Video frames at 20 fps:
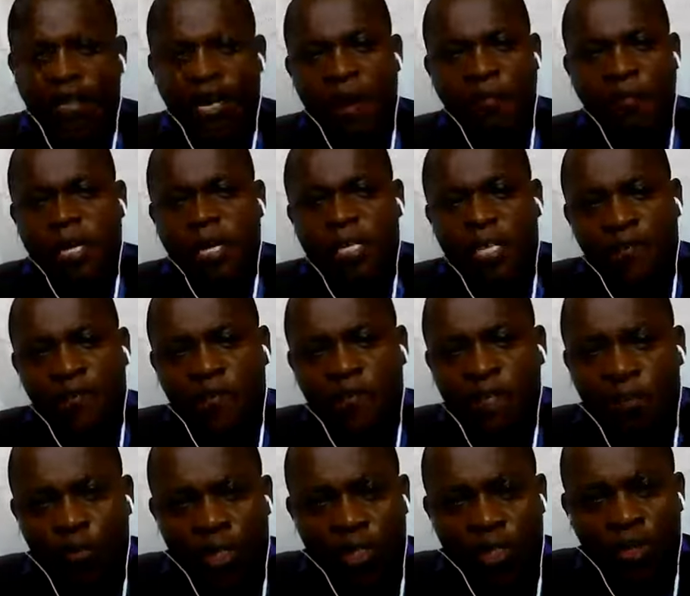There are many
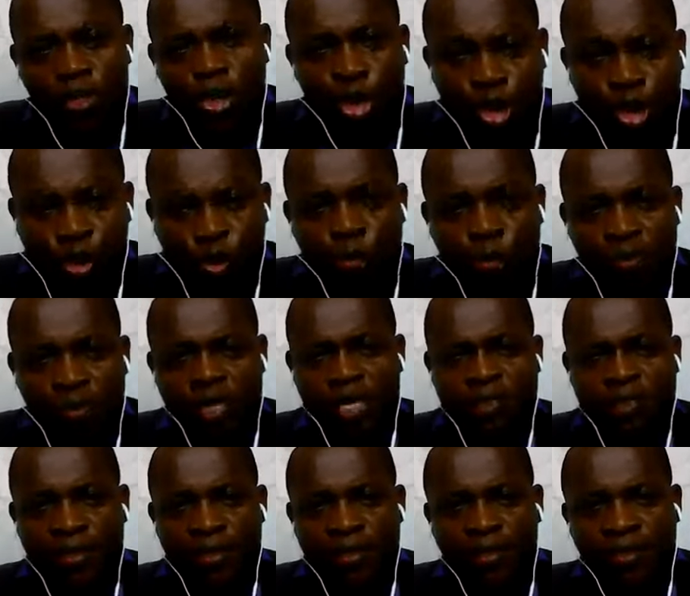different ways to show
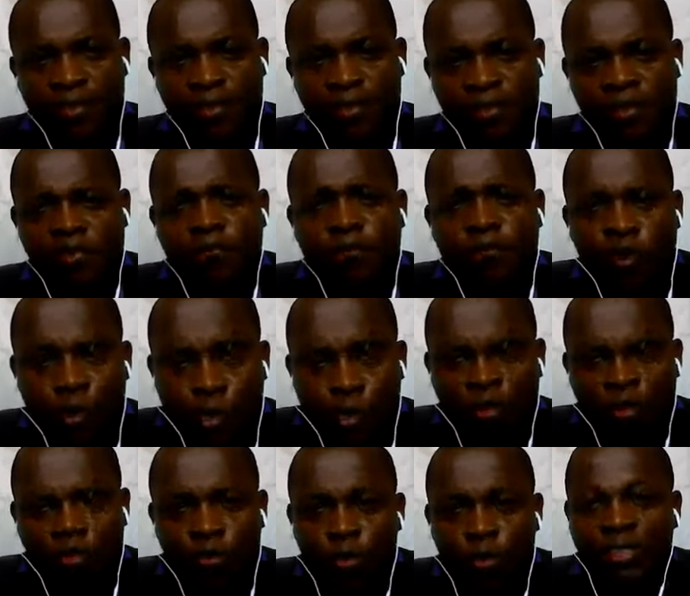that you've
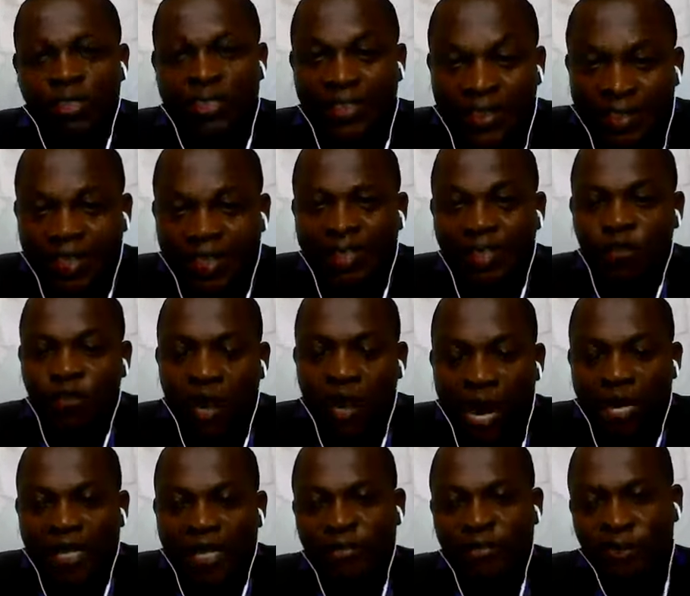got what it takes
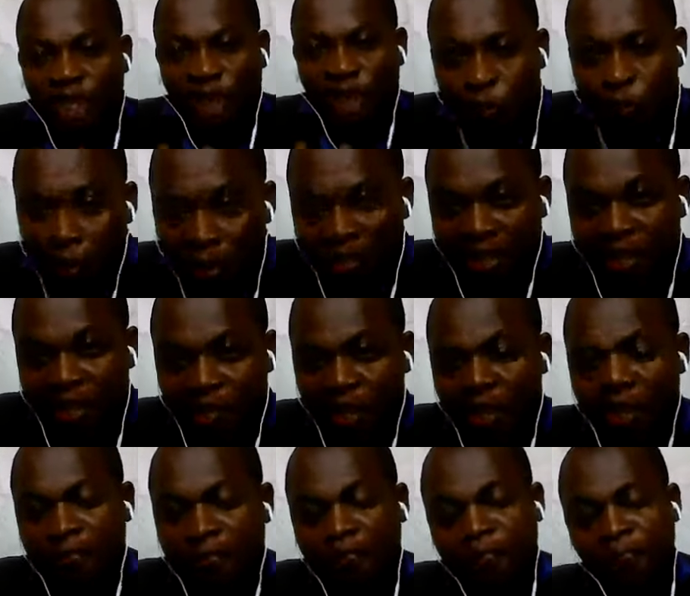to act
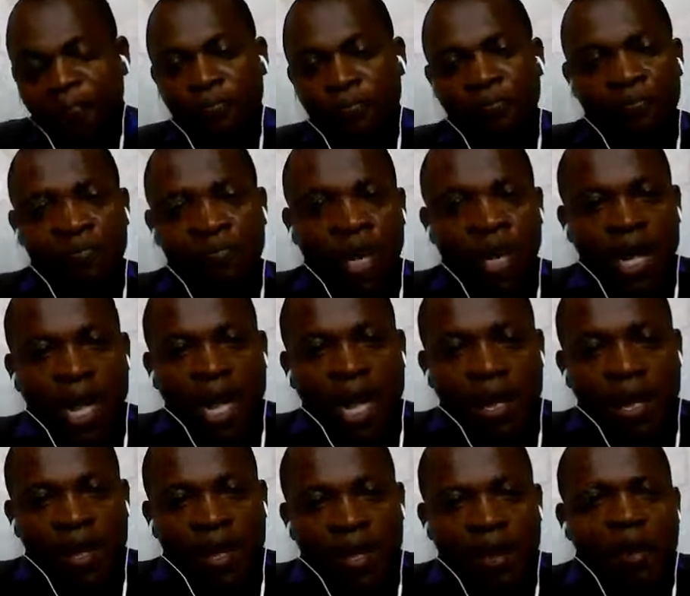responsibly.
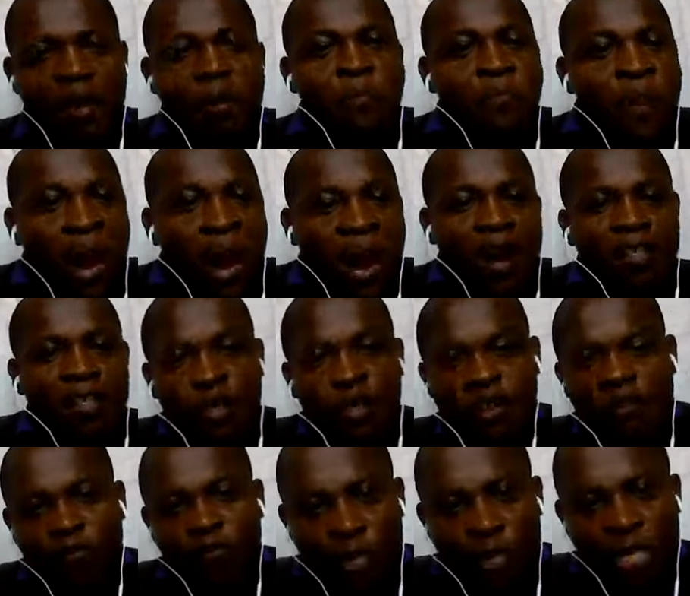
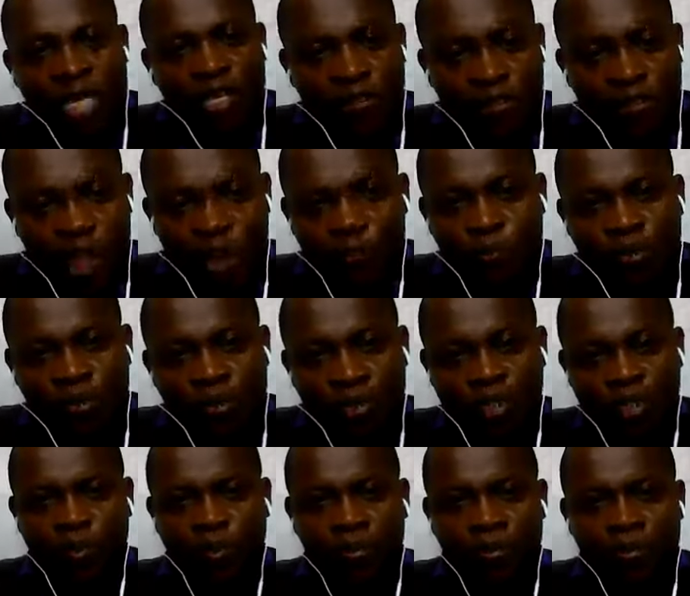Part of being
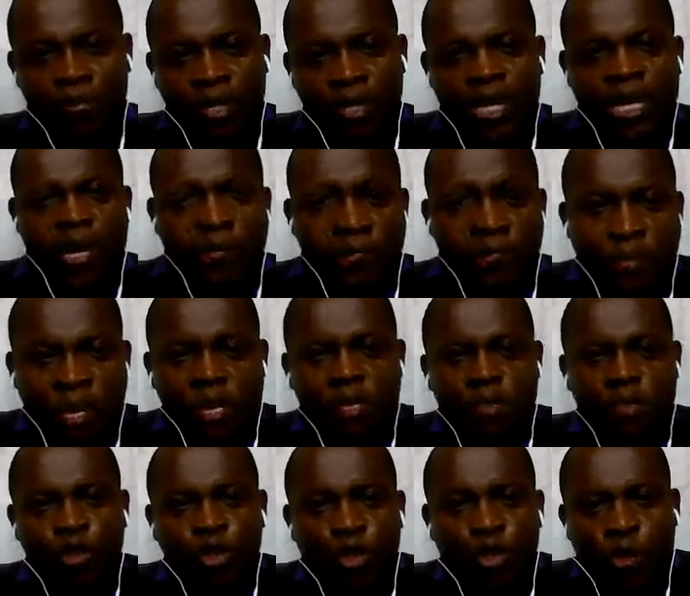responsible
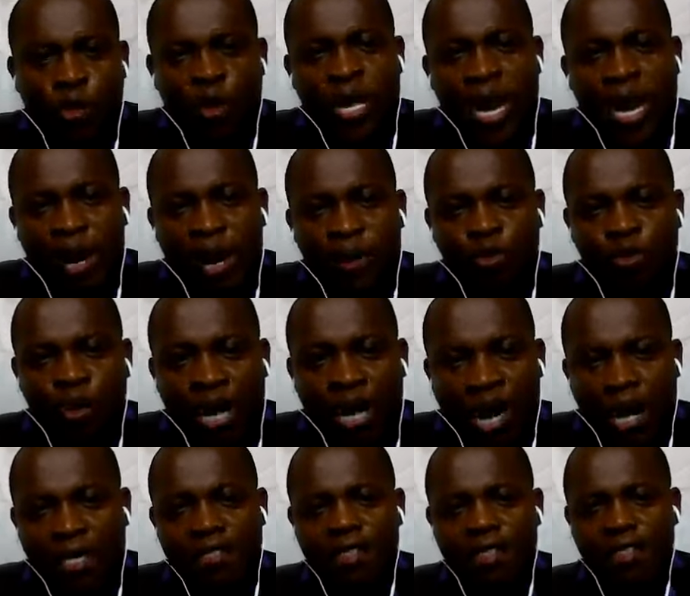means knowing how
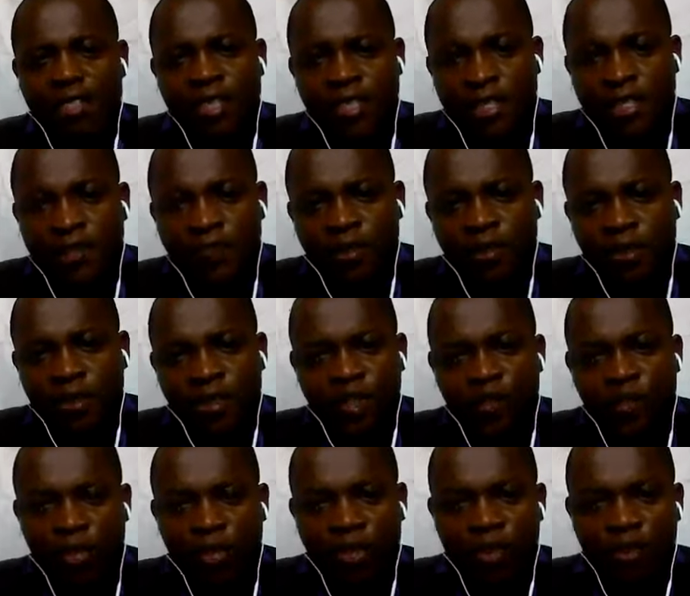to act in different
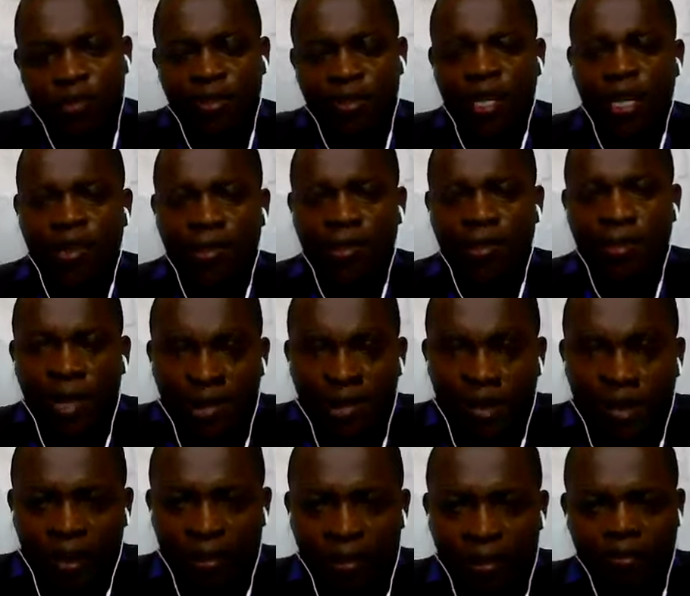situations and
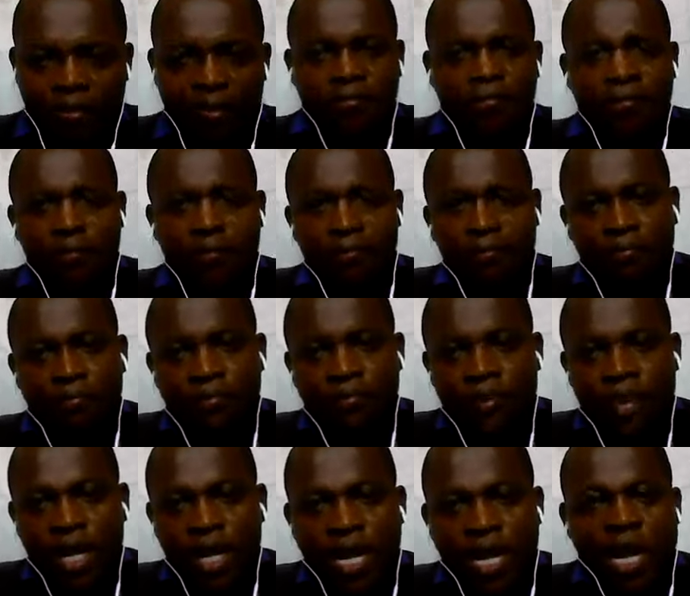contexts.
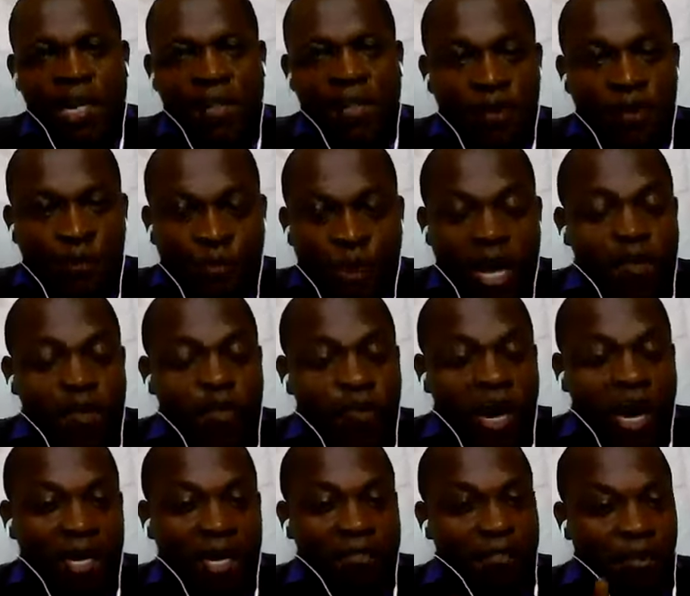The way
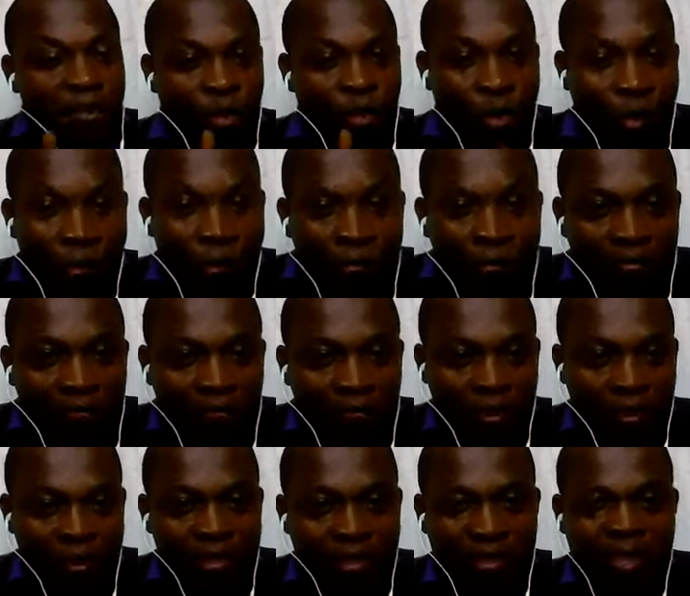you act at home,
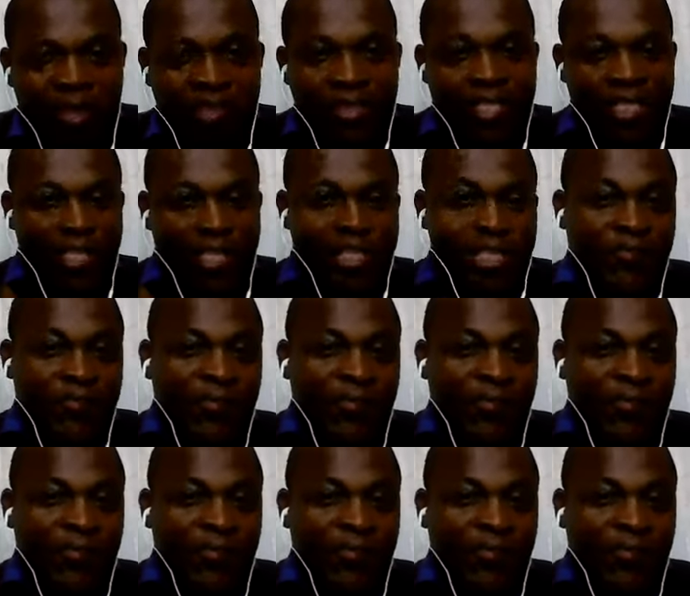for instance, is